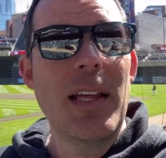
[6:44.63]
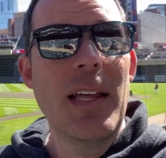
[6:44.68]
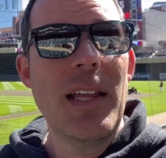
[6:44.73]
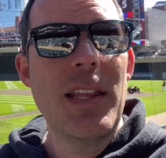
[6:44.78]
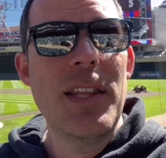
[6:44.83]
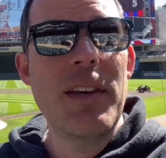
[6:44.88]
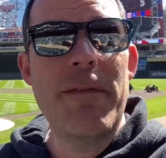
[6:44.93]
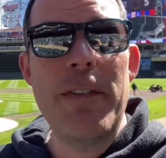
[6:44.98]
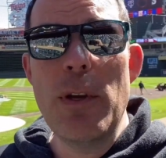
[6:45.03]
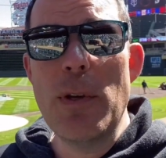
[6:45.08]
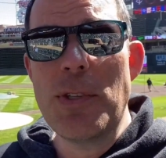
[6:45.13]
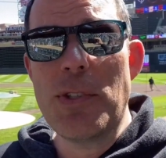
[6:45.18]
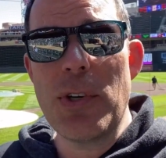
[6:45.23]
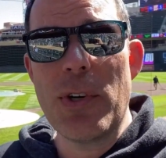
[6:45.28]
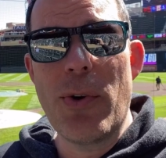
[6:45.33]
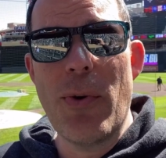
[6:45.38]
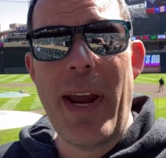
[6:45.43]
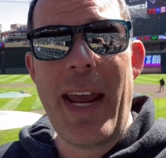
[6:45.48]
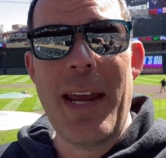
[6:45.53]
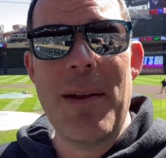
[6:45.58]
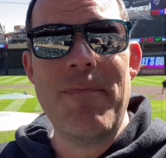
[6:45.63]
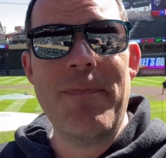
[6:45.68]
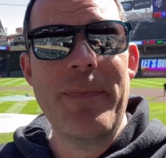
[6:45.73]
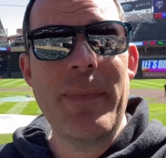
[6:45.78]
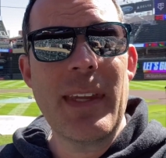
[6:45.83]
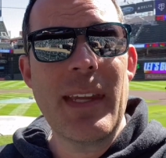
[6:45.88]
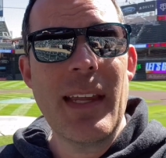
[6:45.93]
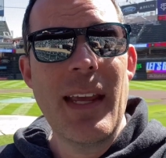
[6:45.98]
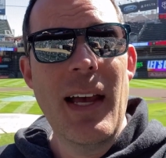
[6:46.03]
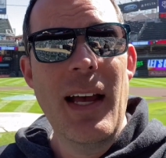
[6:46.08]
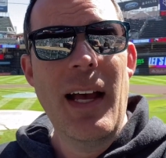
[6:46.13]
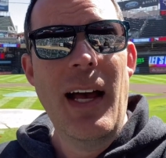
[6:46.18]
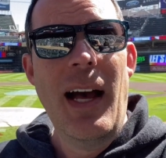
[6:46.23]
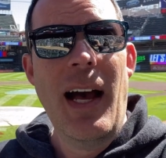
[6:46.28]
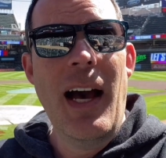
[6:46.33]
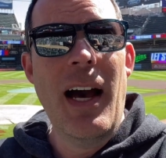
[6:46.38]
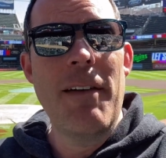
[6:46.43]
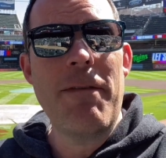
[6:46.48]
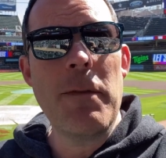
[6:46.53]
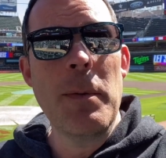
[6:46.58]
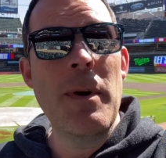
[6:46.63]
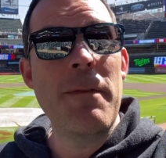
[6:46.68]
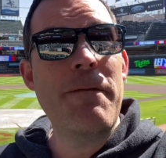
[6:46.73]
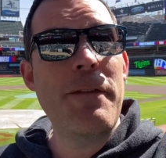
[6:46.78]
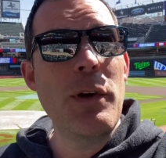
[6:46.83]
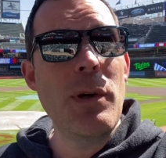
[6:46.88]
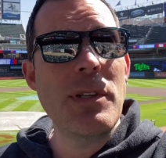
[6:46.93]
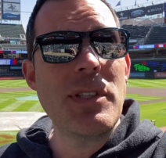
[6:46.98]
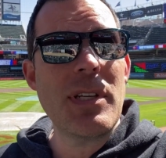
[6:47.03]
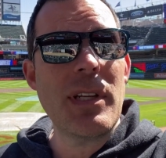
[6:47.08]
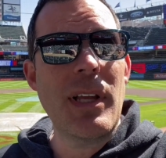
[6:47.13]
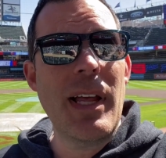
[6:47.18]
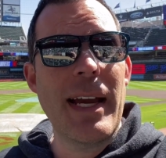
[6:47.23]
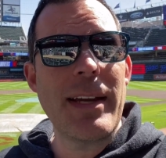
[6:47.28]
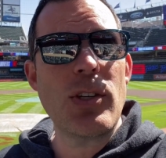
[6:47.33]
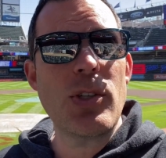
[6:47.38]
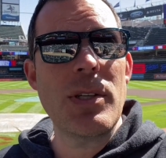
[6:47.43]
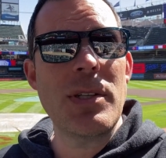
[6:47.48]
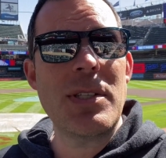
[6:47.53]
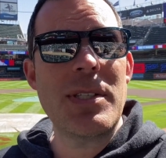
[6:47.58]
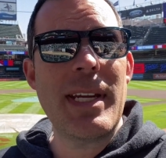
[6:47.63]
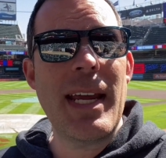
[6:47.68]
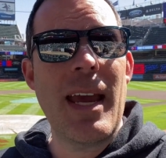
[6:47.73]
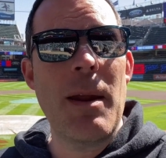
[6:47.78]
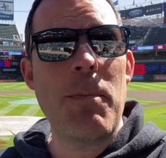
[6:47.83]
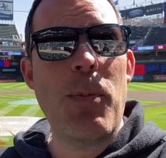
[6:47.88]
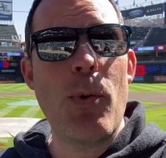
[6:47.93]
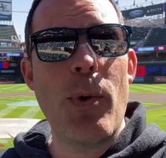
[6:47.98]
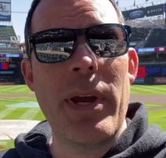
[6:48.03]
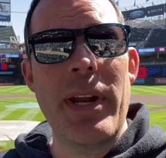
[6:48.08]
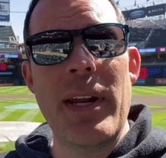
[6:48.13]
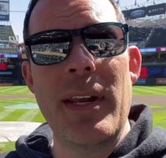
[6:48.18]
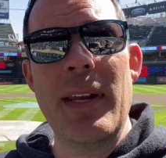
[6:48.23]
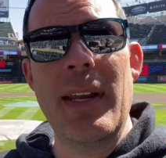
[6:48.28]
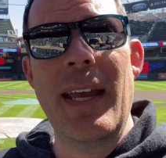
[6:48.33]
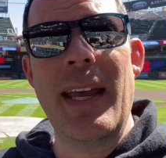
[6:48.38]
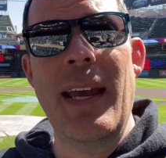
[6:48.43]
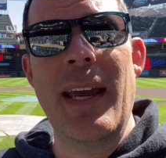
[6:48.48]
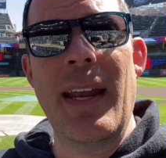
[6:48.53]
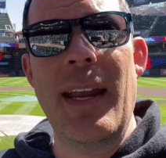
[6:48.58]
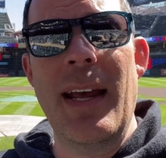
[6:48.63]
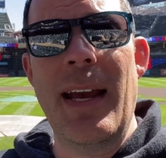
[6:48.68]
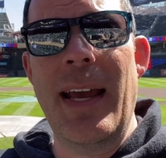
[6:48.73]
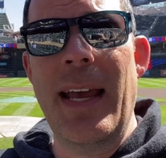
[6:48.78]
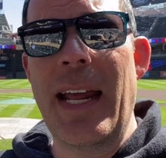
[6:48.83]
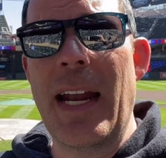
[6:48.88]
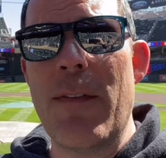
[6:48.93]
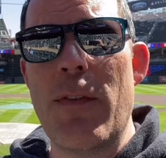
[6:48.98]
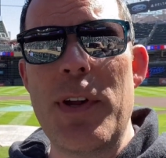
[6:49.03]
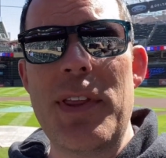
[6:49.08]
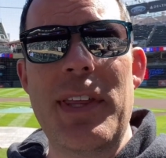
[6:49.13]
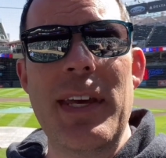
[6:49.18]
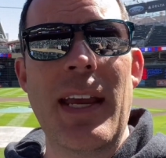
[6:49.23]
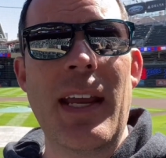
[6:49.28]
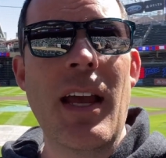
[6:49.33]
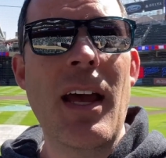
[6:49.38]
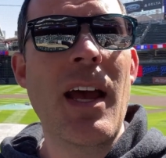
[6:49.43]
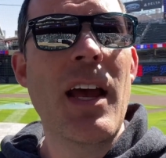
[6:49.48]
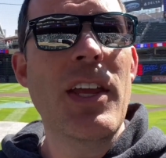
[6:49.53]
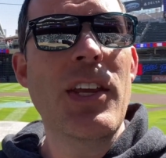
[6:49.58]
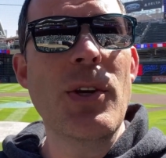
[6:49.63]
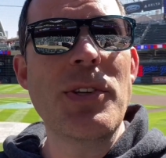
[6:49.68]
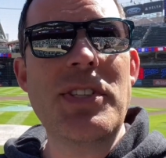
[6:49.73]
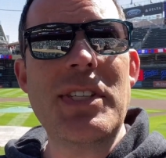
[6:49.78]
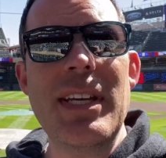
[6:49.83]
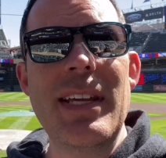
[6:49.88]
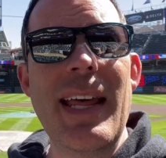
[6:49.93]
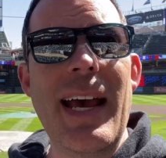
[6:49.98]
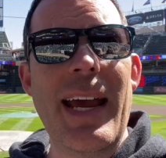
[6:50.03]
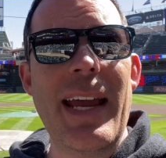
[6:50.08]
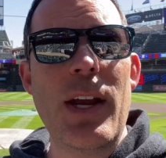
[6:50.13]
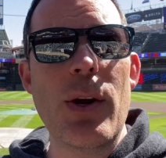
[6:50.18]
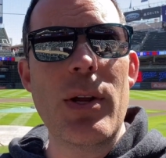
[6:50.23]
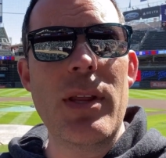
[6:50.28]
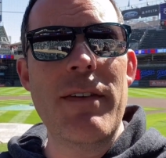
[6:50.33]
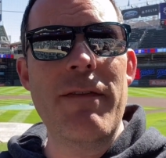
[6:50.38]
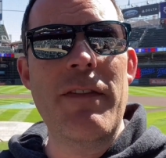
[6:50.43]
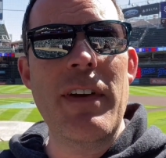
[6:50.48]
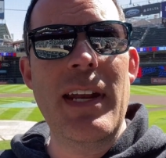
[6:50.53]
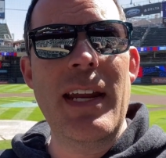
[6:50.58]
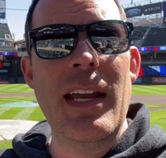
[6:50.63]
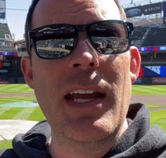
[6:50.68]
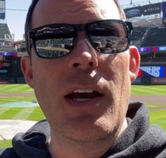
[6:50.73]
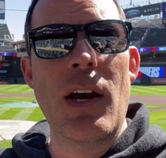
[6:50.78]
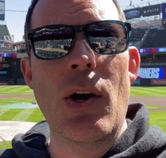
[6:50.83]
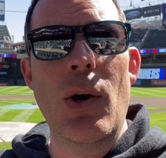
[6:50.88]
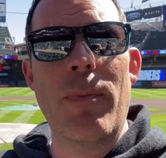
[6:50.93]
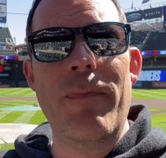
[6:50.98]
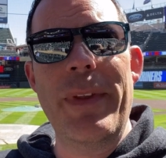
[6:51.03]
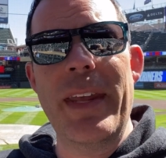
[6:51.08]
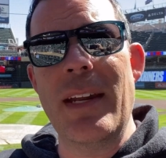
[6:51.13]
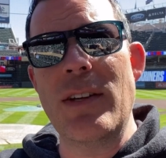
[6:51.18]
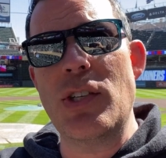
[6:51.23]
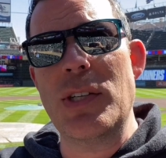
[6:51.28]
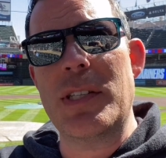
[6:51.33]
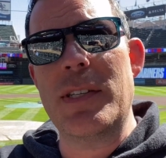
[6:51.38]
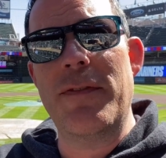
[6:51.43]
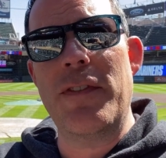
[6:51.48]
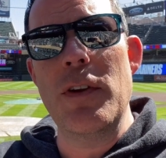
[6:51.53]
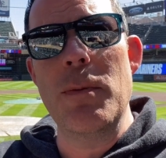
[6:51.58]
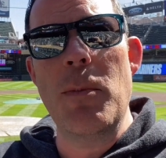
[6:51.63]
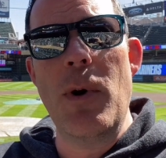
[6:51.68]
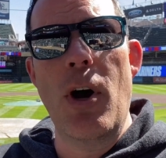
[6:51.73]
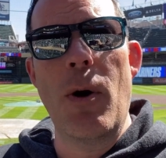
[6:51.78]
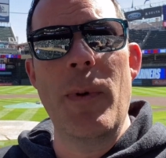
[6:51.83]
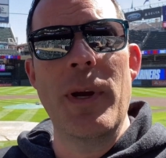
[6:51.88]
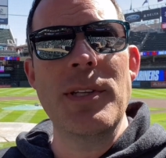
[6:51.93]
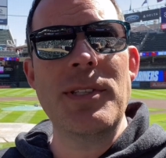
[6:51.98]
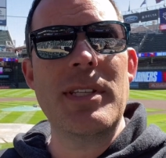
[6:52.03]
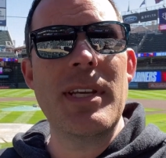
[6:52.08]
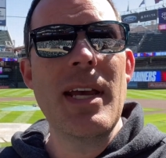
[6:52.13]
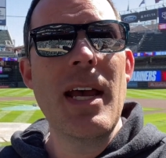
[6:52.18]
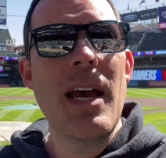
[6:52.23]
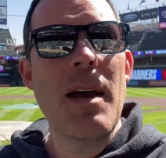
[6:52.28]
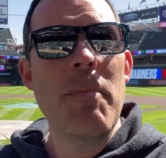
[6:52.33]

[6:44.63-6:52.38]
the views are great. From a food selection standpoint and everything, you'll see that here in the video in just a few moments.